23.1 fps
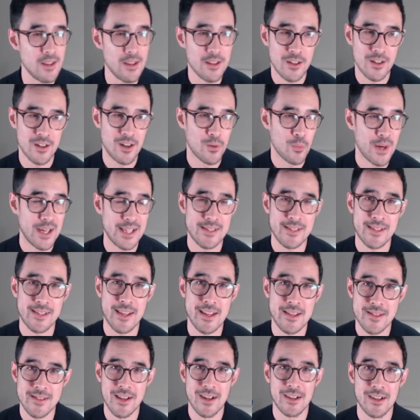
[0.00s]
can't wait to
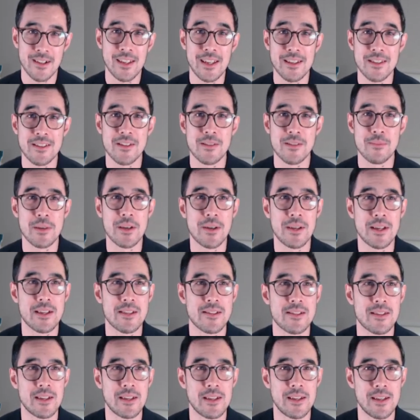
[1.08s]
get stuck in, to be
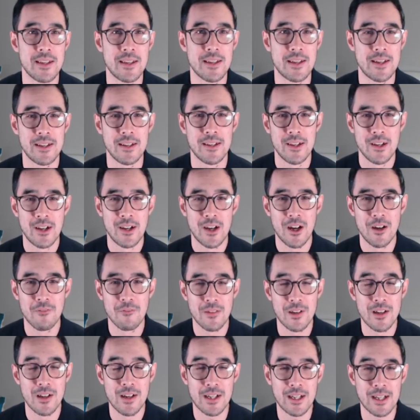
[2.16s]
honest, and uh,
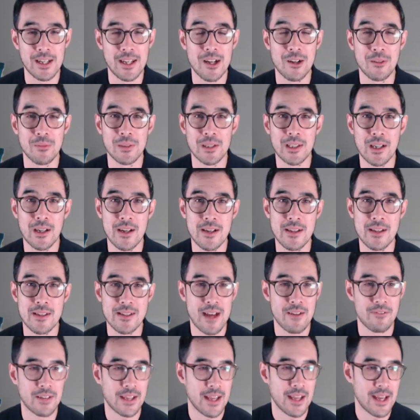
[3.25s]
hopefully I can help the guys
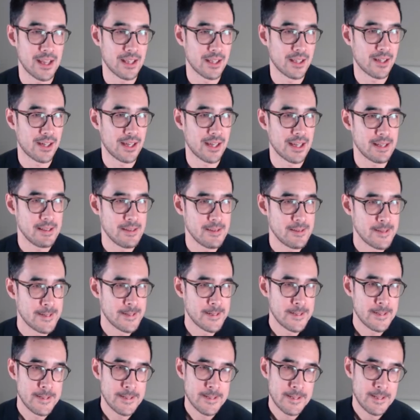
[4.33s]
navigate the night.
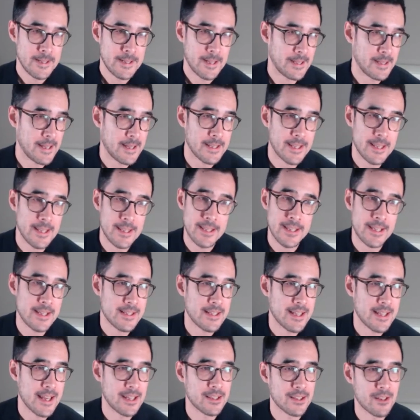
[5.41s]
And the other thing is
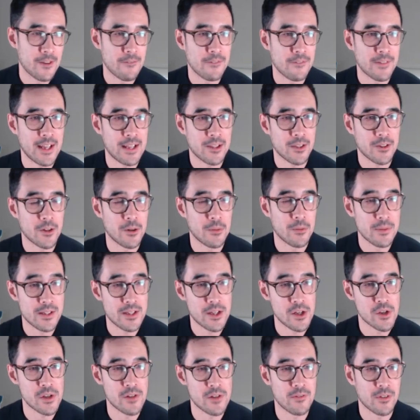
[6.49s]
then, don't forget the
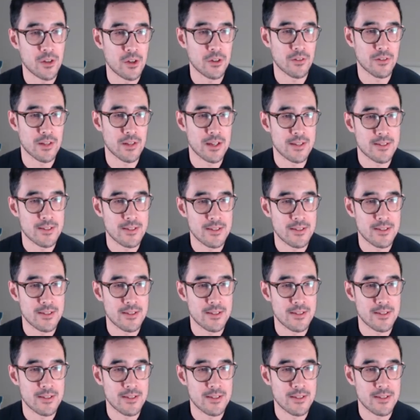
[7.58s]
composition of Congress,